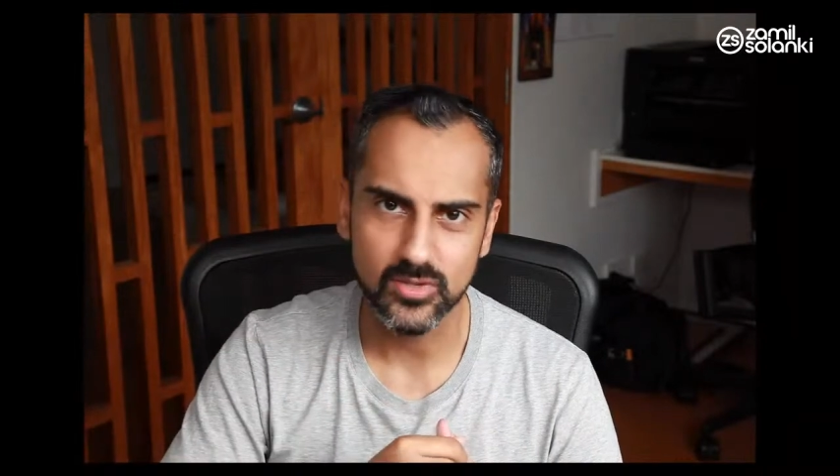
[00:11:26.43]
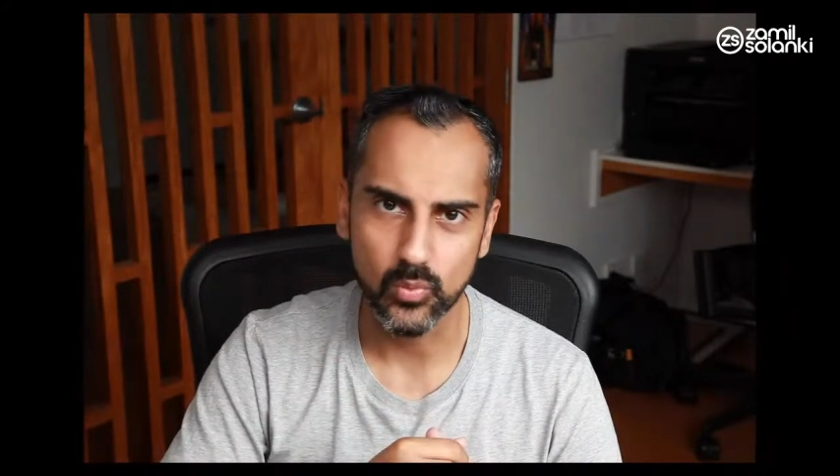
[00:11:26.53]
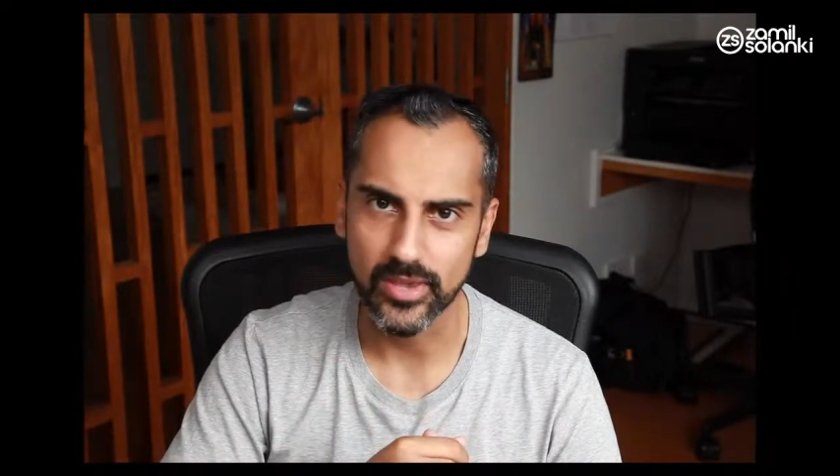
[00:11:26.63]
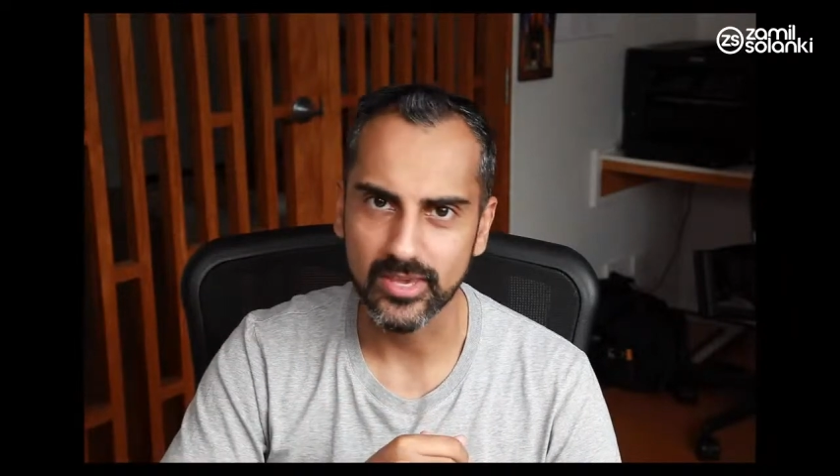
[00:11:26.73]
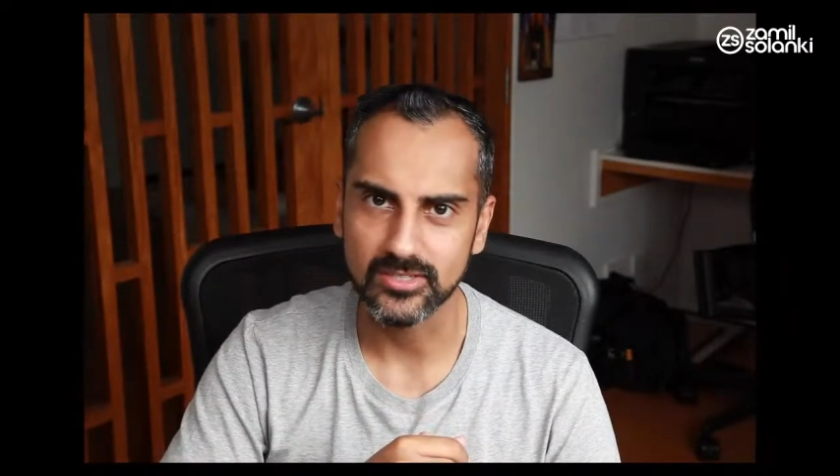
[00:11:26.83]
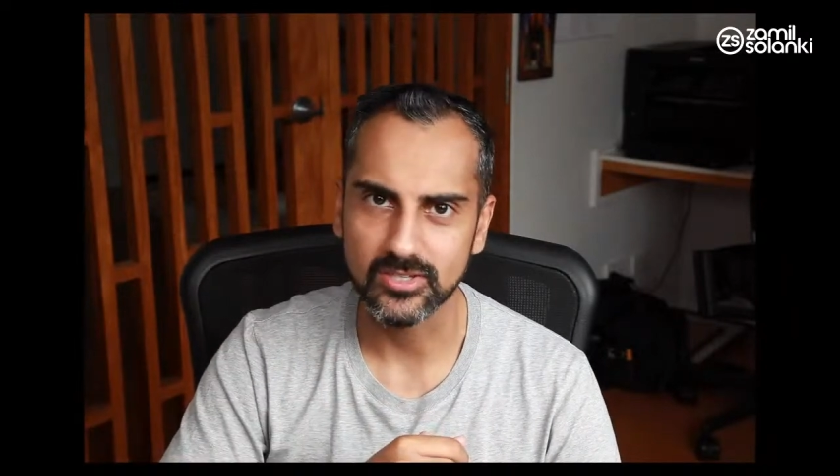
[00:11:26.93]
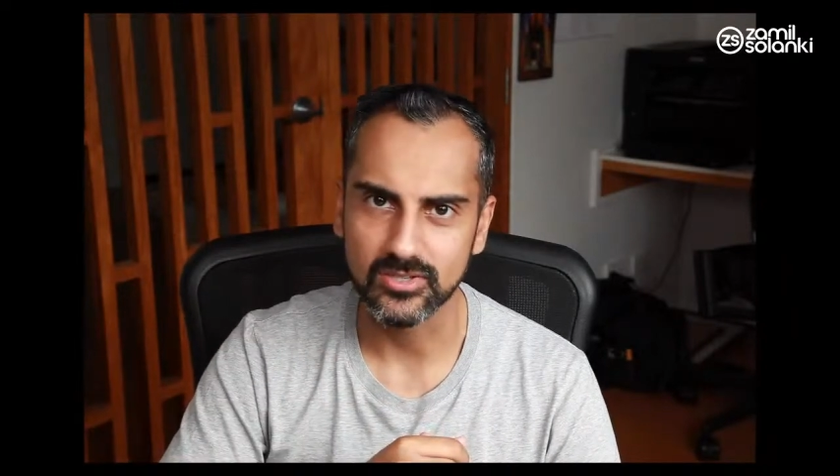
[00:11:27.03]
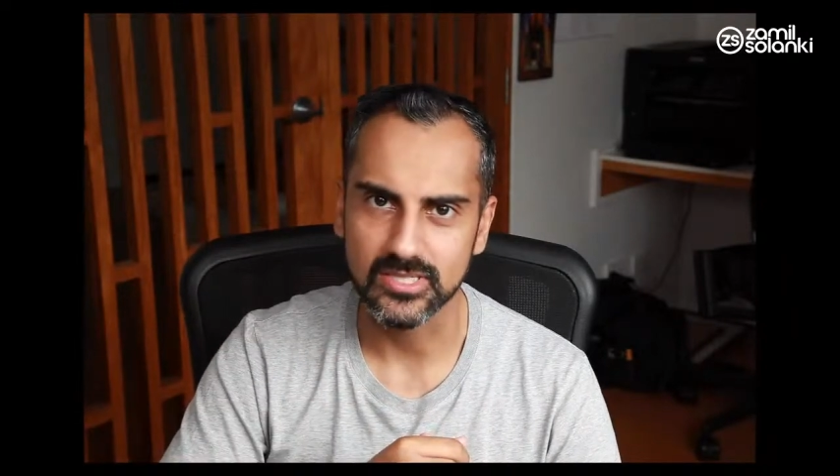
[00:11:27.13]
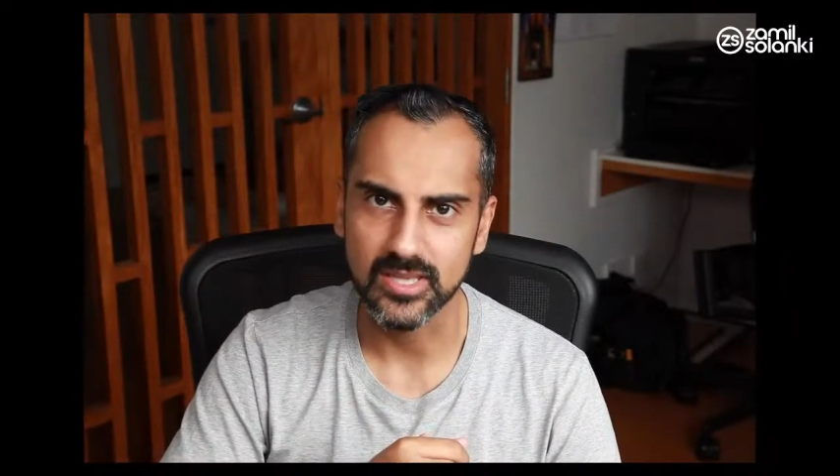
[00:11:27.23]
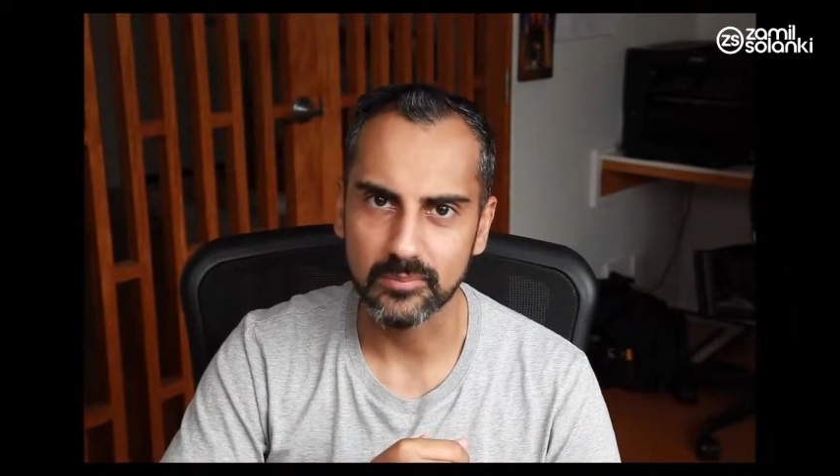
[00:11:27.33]
a week into
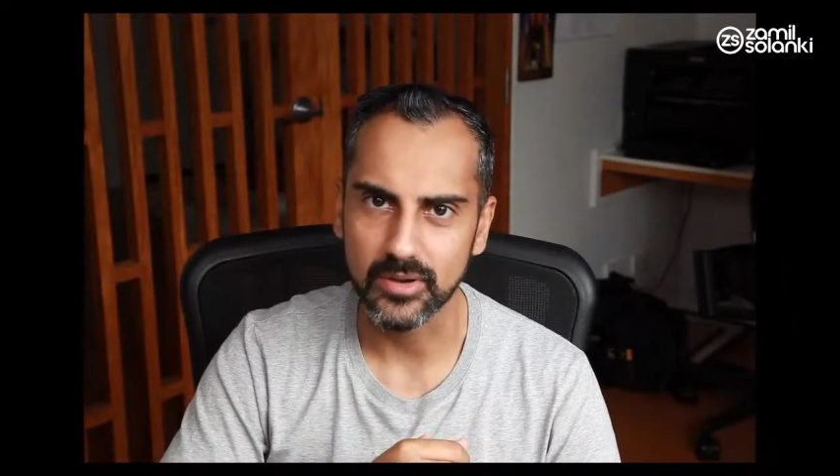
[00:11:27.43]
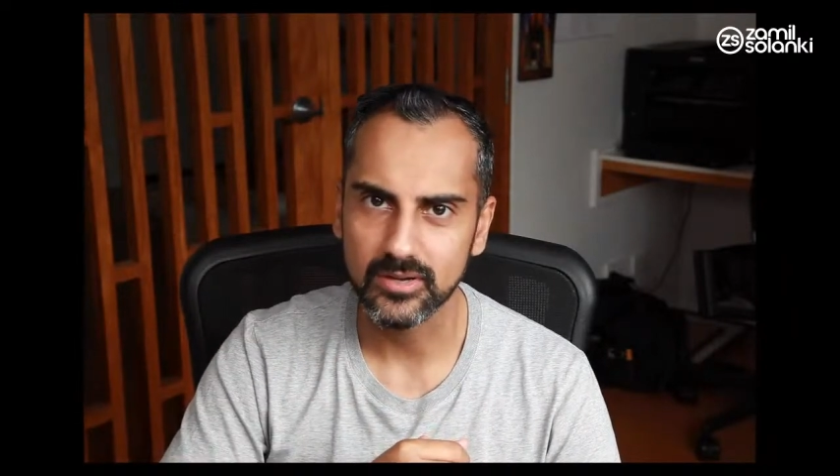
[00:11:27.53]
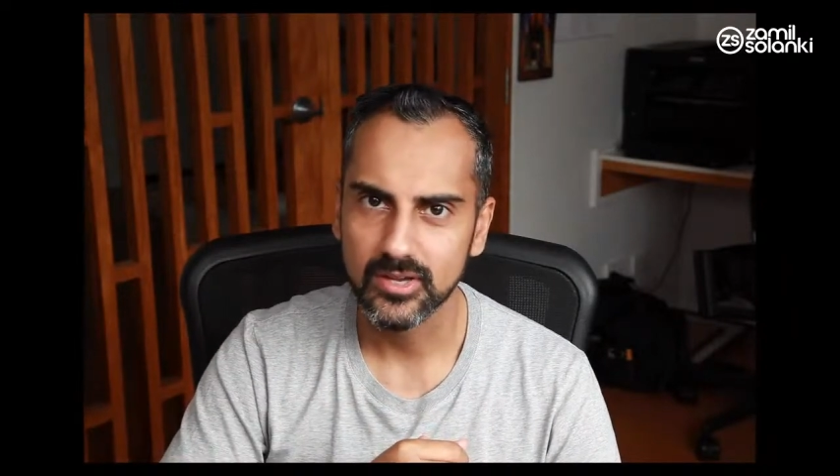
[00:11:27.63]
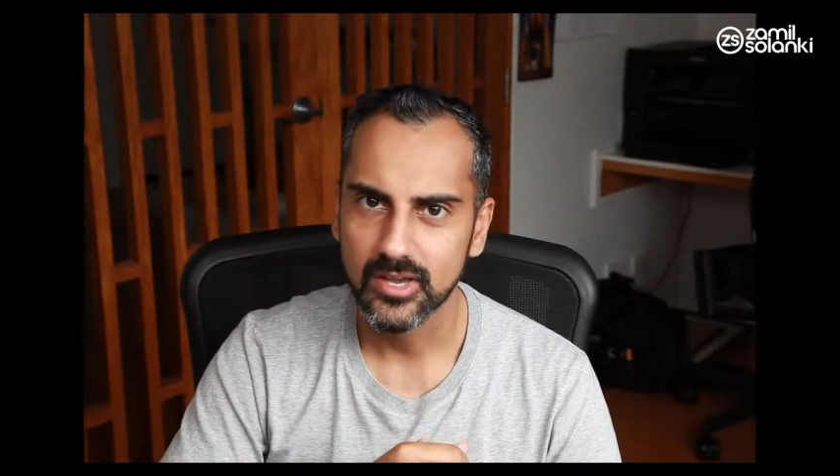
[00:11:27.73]
December,